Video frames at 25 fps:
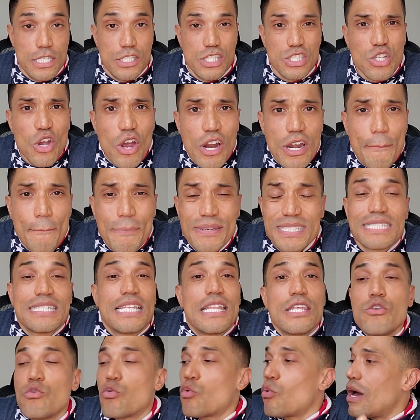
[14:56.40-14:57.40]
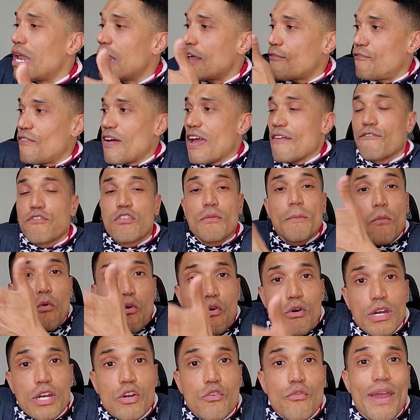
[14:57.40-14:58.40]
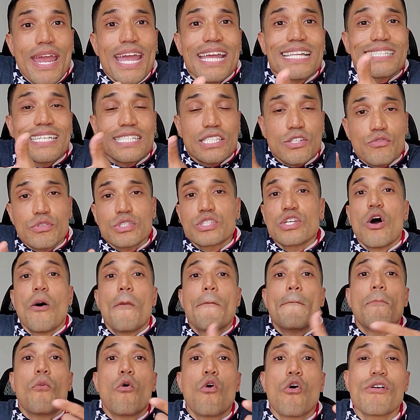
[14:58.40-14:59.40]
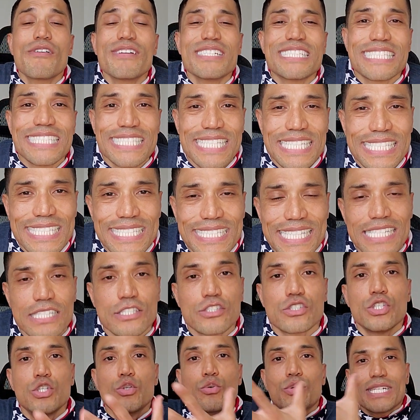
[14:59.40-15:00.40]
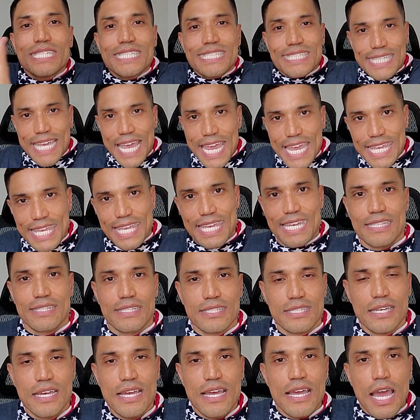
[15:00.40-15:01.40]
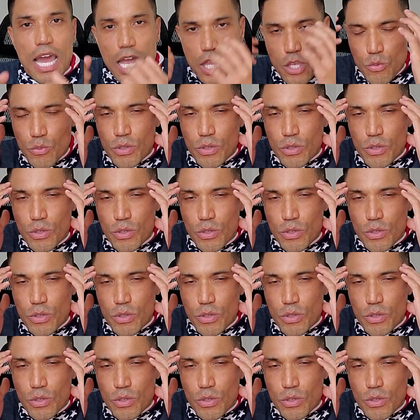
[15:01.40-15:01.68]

start a business, and you qualify for more grants as a result, more assistance so you can take it and you